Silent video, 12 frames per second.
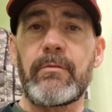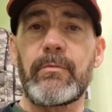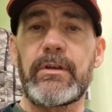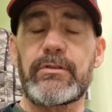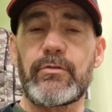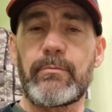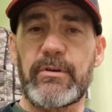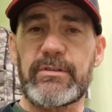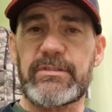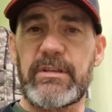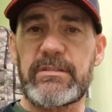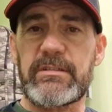with too much
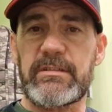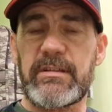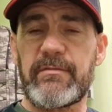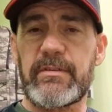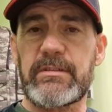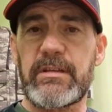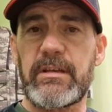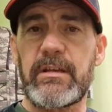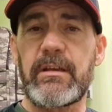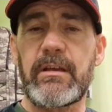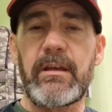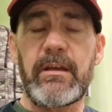
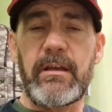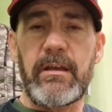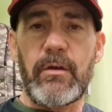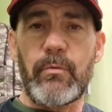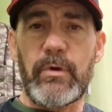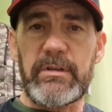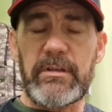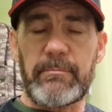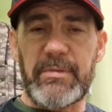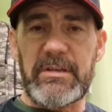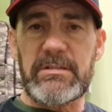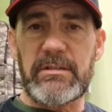sensitivity, what you're
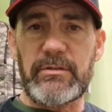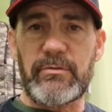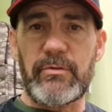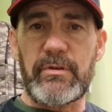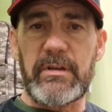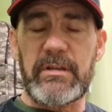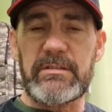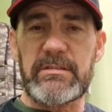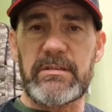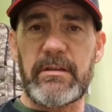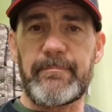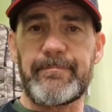basically doing
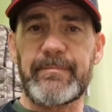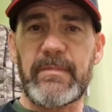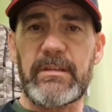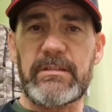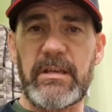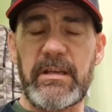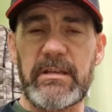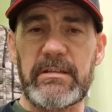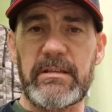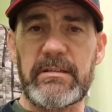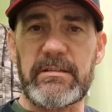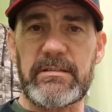is taking
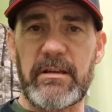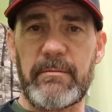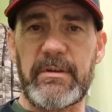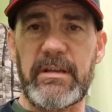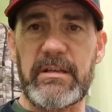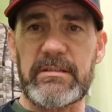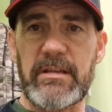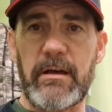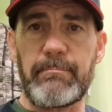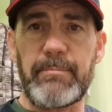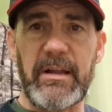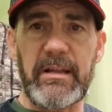the discriminator's
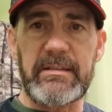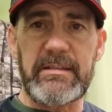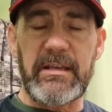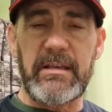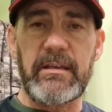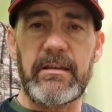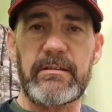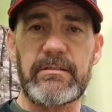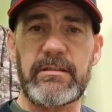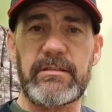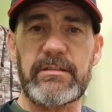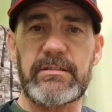ability
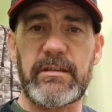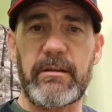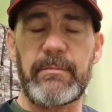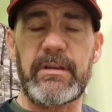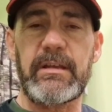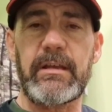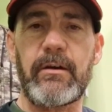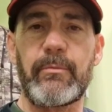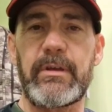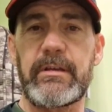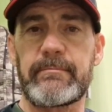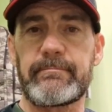to discriminate
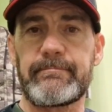away.